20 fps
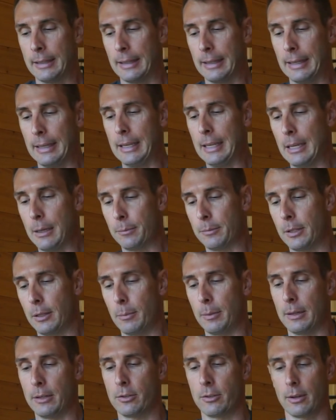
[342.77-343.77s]
the
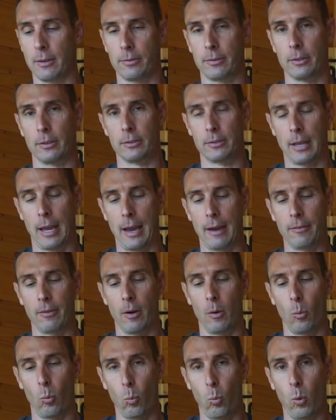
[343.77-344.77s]
EMTB shifters
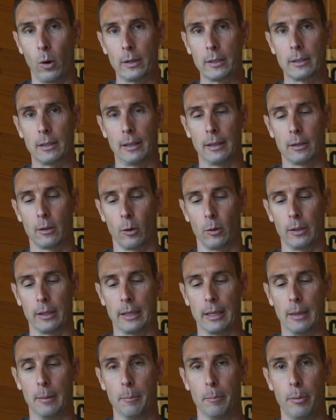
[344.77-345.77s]
have one click
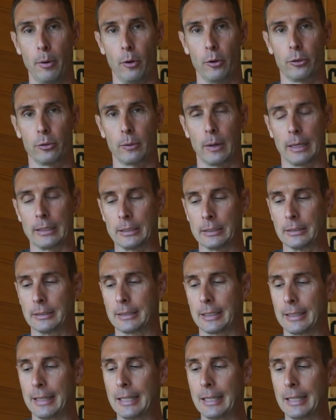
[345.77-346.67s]
only in both directions.